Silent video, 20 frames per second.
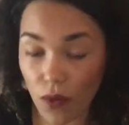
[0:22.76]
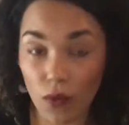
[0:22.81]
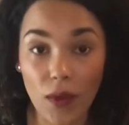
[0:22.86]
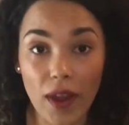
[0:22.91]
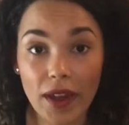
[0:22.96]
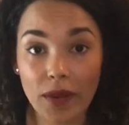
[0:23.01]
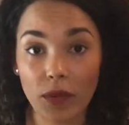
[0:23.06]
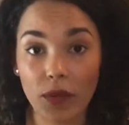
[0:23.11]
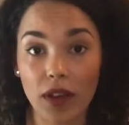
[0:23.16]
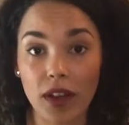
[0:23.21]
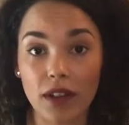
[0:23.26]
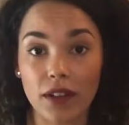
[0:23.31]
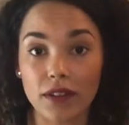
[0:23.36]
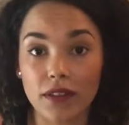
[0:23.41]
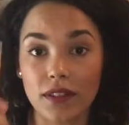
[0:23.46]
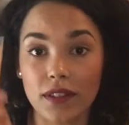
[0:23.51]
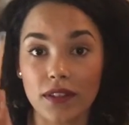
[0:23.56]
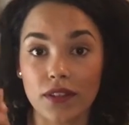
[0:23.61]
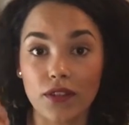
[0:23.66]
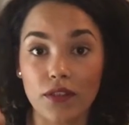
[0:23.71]
Wet n
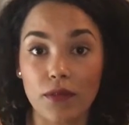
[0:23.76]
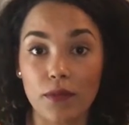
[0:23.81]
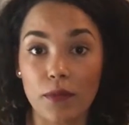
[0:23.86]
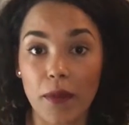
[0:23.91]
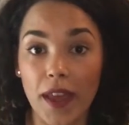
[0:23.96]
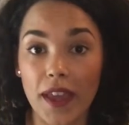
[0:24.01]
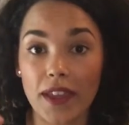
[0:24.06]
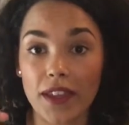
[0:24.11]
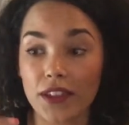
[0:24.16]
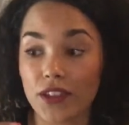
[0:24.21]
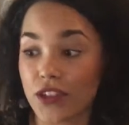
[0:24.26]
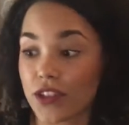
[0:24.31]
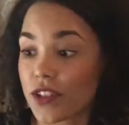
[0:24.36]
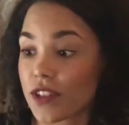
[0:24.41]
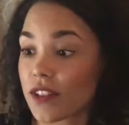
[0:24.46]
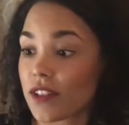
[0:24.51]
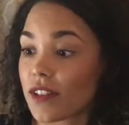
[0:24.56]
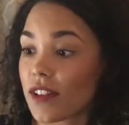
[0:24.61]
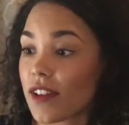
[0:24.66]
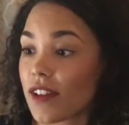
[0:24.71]
Wild sort of
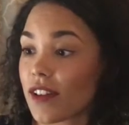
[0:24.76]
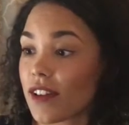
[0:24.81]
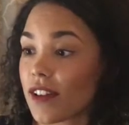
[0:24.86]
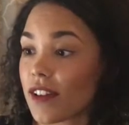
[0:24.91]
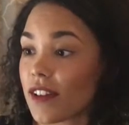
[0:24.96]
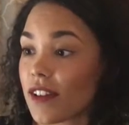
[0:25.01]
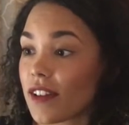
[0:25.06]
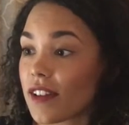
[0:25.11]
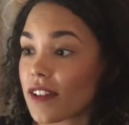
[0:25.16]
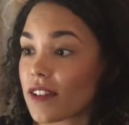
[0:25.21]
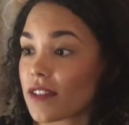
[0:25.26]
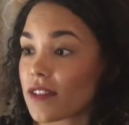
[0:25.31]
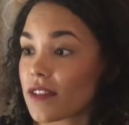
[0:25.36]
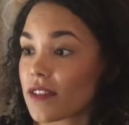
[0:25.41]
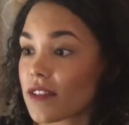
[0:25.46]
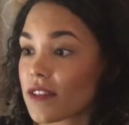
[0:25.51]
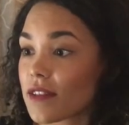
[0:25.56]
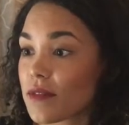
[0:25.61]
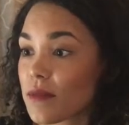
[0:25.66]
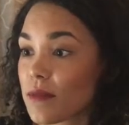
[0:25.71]
beige
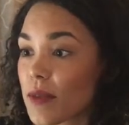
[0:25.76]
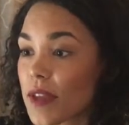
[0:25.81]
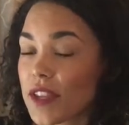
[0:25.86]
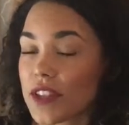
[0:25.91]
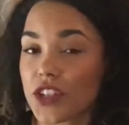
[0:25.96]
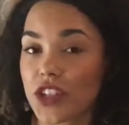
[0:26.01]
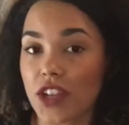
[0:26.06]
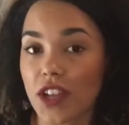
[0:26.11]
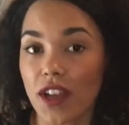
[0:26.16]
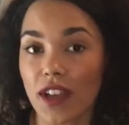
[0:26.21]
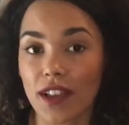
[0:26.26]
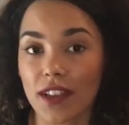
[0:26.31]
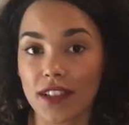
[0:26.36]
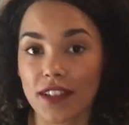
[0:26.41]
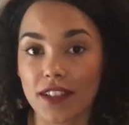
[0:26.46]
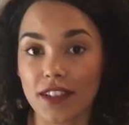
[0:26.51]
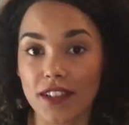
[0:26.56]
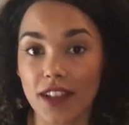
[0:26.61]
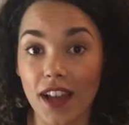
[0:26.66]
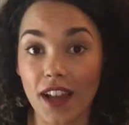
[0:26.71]
peach
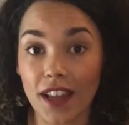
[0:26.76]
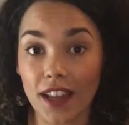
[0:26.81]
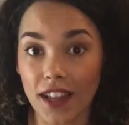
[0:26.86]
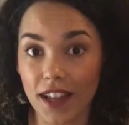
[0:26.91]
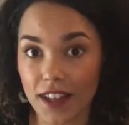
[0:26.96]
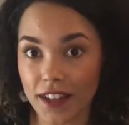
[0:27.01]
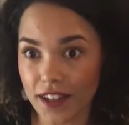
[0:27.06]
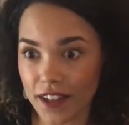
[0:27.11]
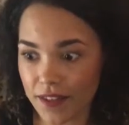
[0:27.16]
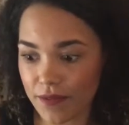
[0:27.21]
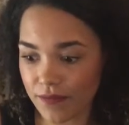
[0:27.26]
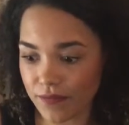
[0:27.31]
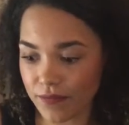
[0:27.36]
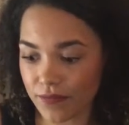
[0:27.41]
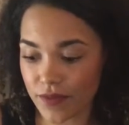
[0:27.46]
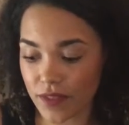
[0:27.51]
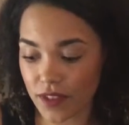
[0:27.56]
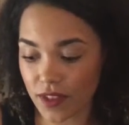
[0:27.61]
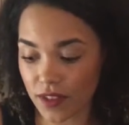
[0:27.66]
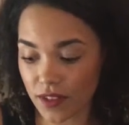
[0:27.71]
coloured eyeliner,
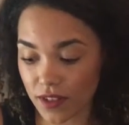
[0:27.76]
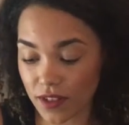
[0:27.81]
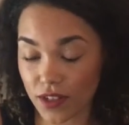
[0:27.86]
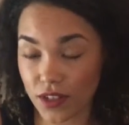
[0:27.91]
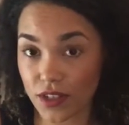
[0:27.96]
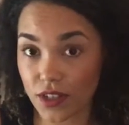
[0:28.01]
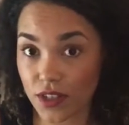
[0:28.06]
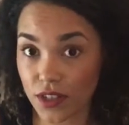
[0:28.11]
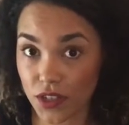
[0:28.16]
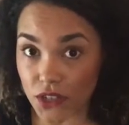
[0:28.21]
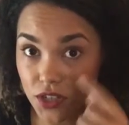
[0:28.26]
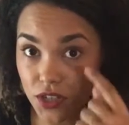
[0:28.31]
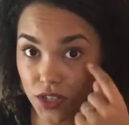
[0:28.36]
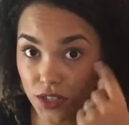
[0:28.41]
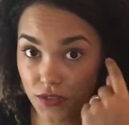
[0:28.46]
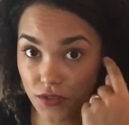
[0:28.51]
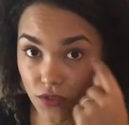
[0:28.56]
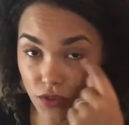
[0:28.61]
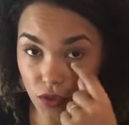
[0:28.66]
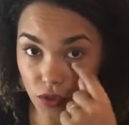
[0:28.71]

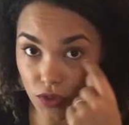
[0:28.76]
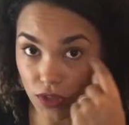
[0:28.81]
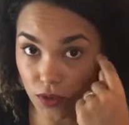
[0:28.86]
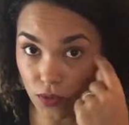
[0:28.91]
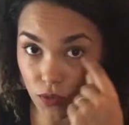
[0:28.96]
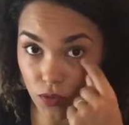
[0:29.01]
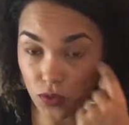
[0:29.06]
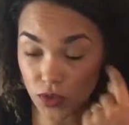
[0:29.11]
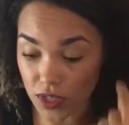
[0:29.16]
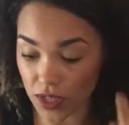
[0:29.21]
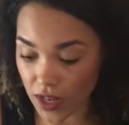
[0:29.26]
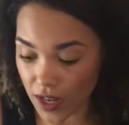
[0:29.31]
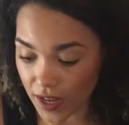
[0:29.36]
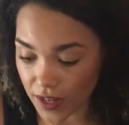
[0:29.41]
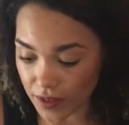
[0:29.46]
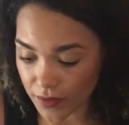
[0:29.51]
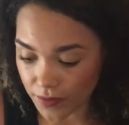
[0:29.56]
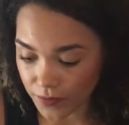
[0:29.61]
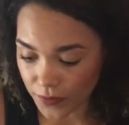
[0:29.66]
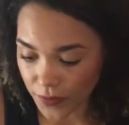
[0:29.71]
just for the
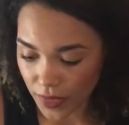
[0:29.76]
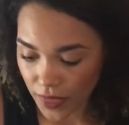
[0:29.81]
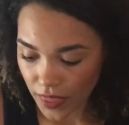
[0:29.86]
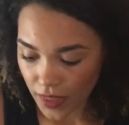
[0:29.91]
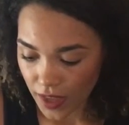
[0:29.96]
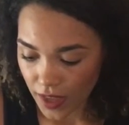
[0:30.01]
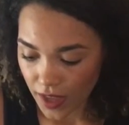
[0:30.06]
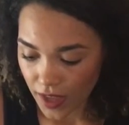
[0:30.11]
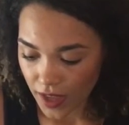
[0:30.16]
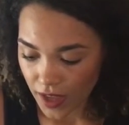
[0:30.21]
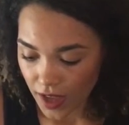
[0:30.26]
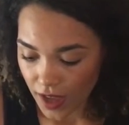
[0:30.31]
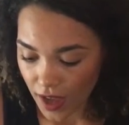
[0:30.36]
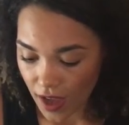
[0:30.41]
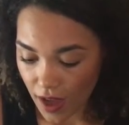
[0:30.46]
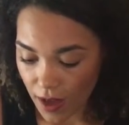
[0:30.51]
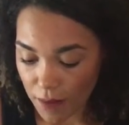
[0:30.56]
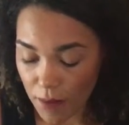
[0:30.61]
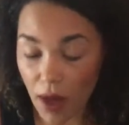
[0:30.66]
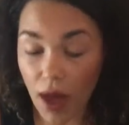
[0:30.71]
waterline.
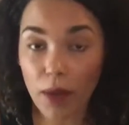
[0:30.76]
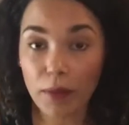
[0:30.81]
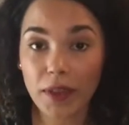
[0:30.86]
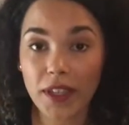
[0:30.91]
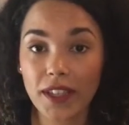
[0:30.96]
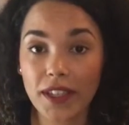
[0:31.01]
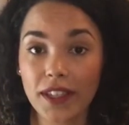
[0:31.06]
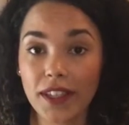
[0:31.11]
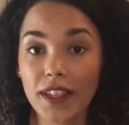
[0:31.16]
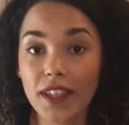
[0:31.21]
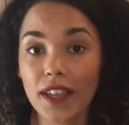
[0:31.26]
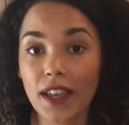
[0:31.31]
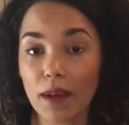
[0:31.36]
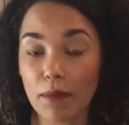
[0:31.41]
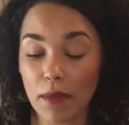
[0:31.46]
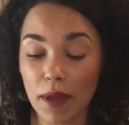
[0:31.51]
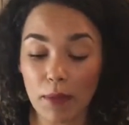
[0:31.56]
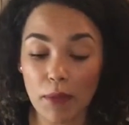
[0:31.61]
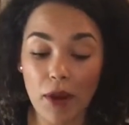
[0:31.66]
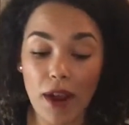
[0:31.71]
I'll be neatening
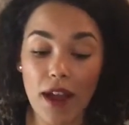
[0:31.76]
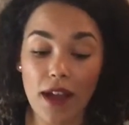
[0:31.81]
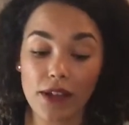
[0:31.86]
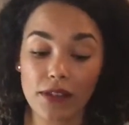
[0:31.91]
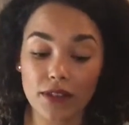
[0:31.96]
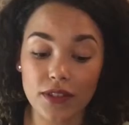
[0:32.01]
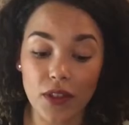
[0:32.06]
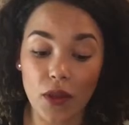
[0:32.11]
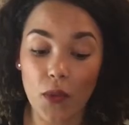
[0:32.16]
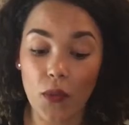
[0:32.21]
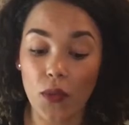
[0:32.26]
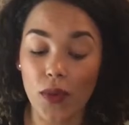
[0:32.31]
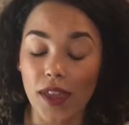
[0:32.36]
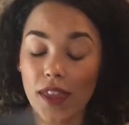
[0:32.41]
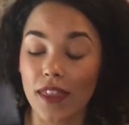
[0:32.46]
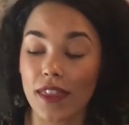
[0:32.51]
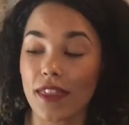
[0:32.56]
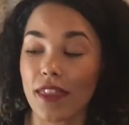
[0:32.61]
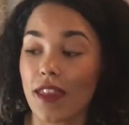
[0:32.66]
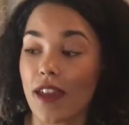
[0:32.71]
up my brows
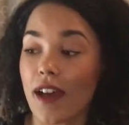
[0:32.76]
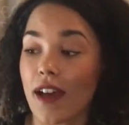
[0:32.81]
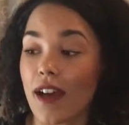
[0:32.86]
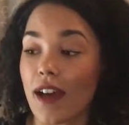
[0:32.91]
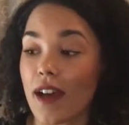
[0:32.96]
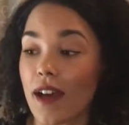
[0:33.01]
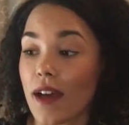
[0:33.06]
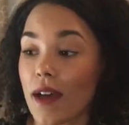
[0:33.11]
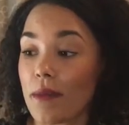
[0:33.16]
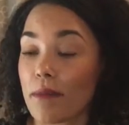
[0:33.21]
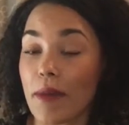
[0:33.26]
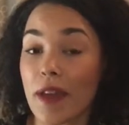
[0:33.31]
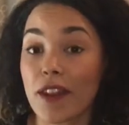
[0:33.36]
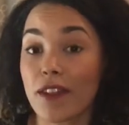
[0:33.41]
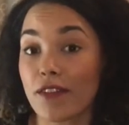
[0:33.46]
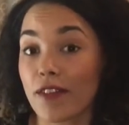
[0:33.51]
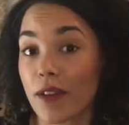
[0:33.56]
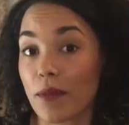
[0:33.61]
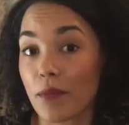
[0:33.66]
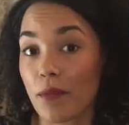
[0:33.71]
with
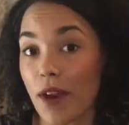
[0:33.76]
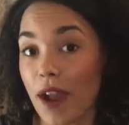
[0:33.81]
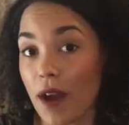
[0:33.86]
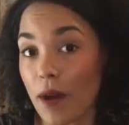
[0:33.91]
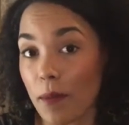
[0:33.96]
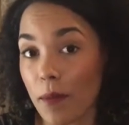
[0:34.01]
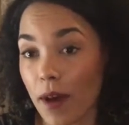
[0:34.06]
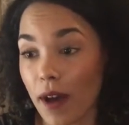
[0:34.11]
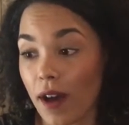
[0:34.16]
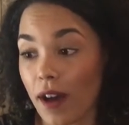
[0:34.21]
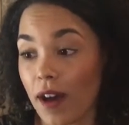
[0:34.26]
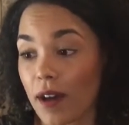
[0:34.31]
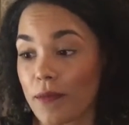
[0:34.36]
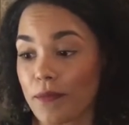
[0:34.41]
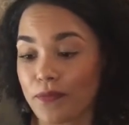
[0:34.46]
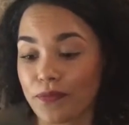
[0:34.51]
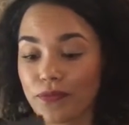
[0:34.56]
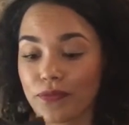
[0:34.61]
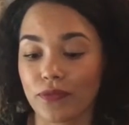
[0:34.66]
Benefit Brow Bar.